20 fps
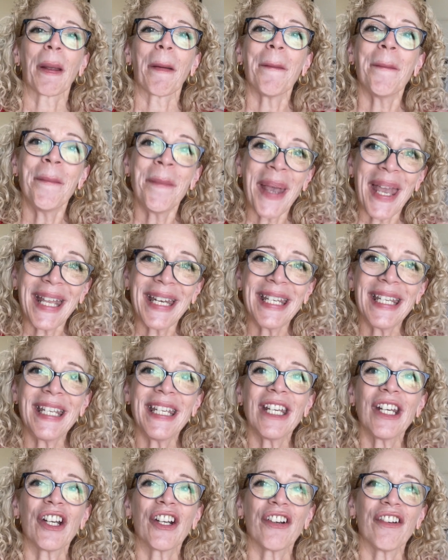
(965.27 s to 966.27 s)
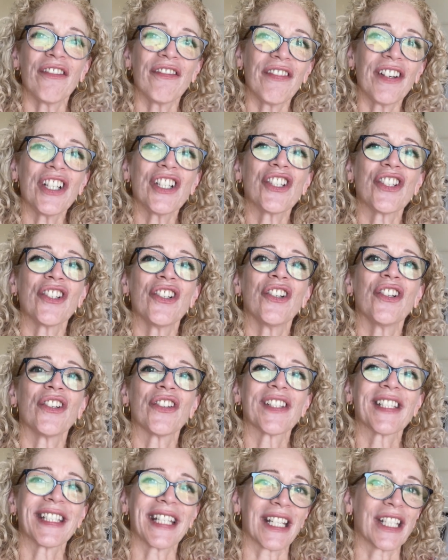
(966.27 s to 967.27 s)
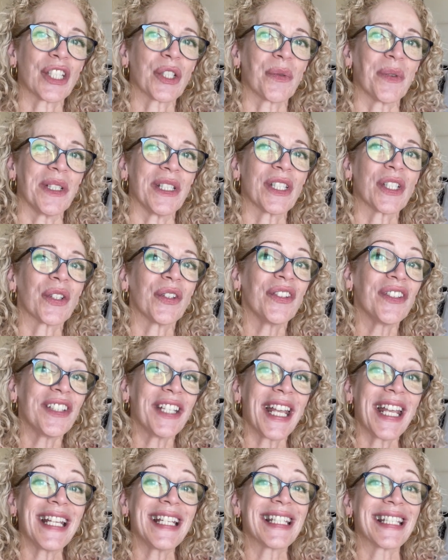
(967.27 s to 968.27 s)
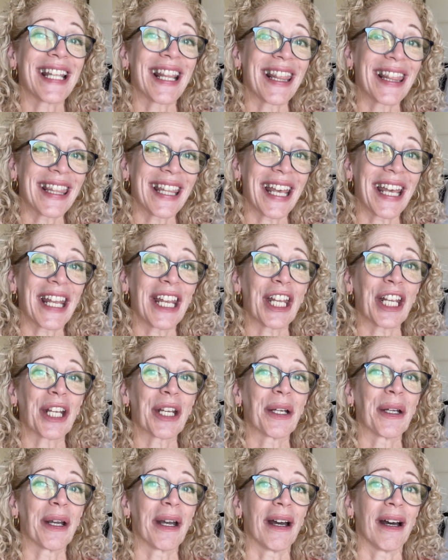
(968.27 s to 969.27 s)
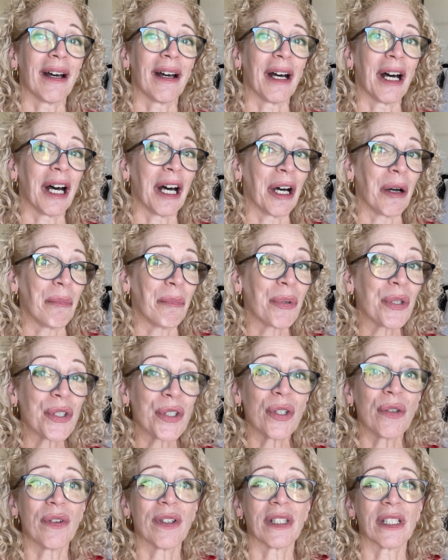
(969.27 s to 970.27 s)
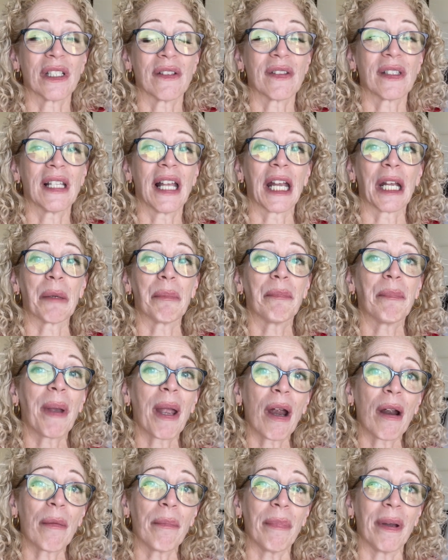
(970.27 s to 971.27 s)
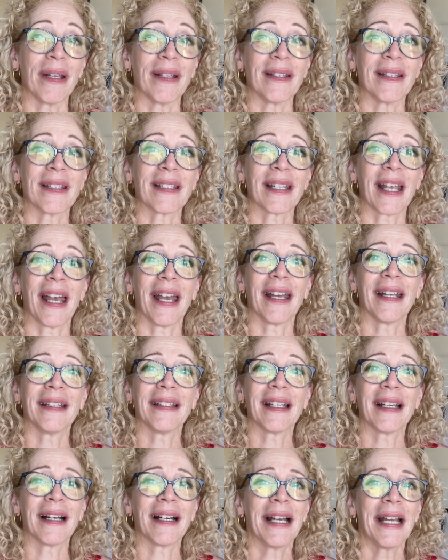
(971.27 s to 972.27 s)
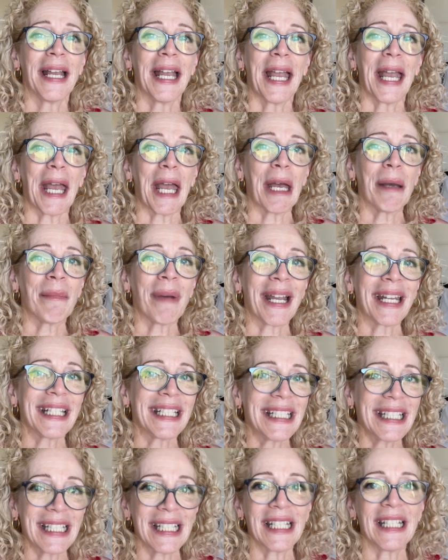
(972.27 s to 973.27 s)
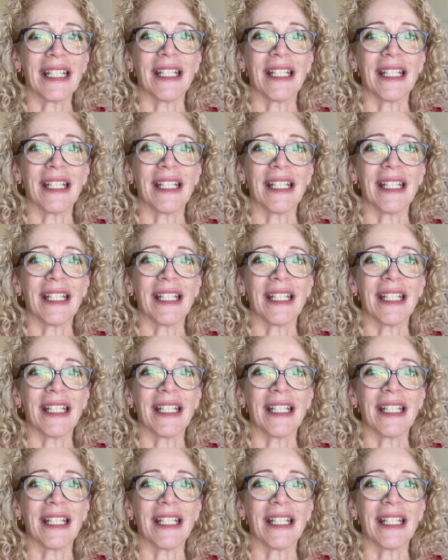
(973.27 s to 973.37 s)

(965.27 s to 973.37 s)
Many conventional sunscreens contain synthetic uh, preservatives like parabens and uh, MIT,